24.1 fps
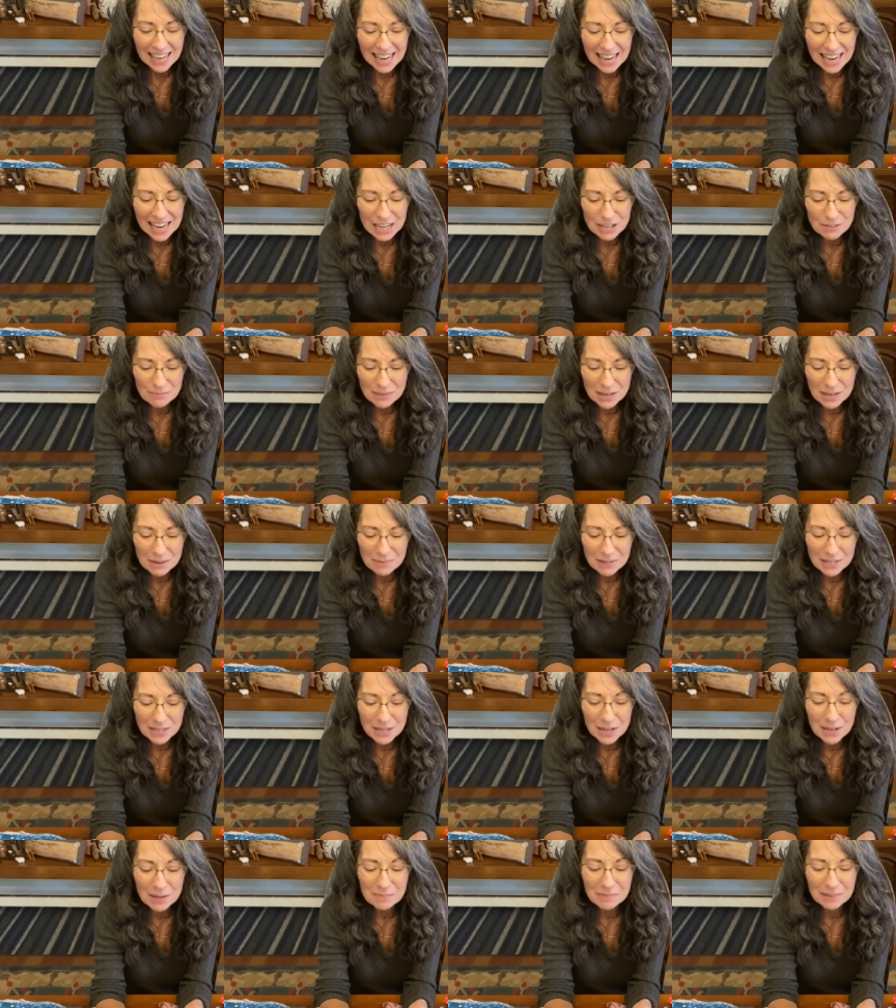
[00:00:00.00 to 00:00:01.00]
eight baby
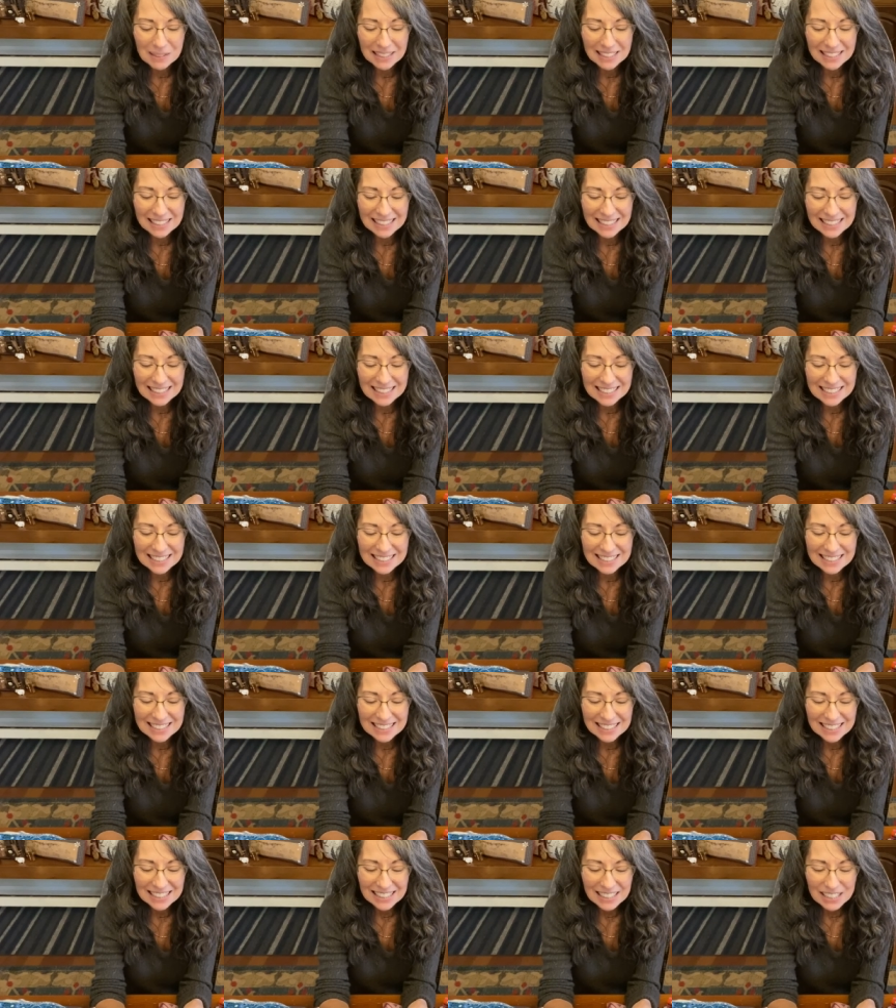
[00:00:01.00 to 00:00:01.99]
doll
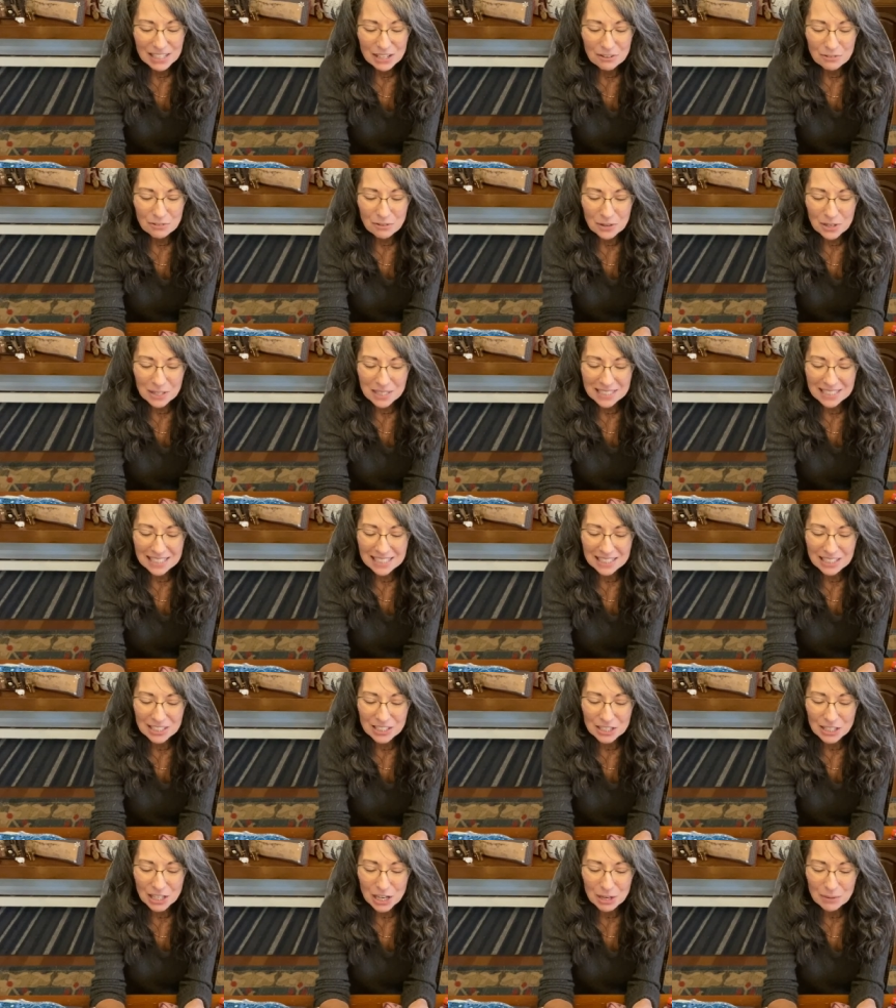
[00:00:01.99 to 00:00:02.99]
blankets, 14
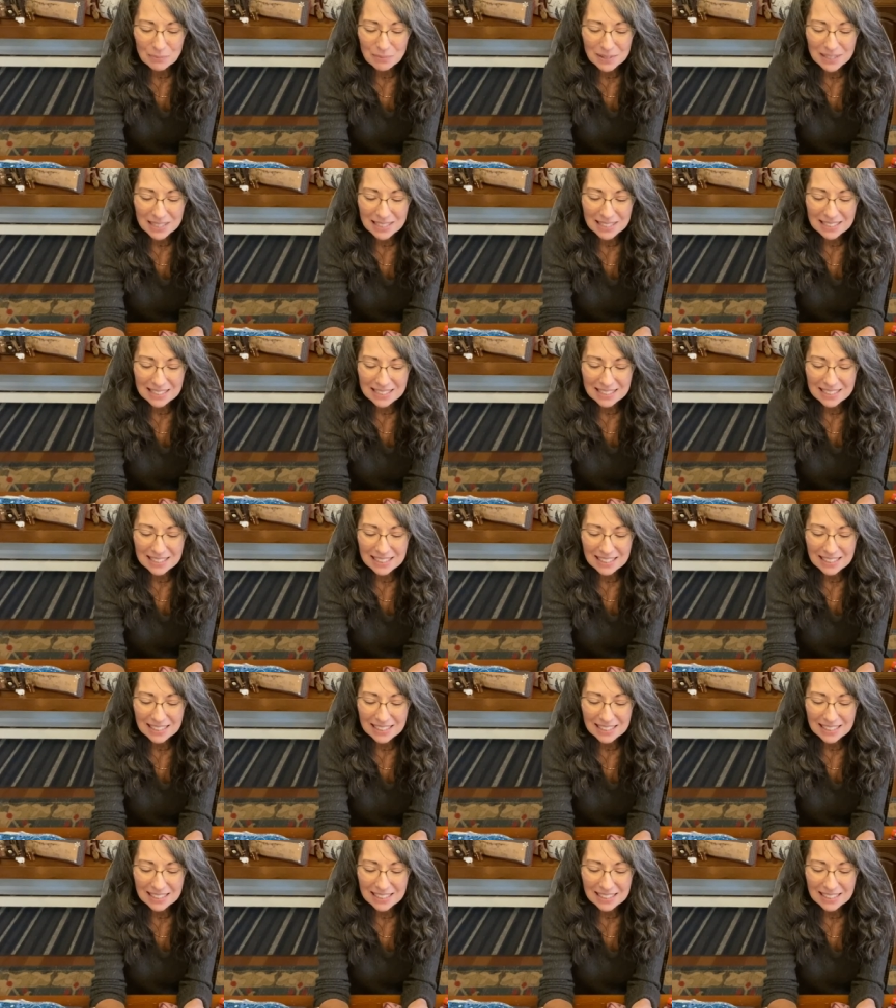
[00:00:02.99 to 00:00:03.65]
Sharpies,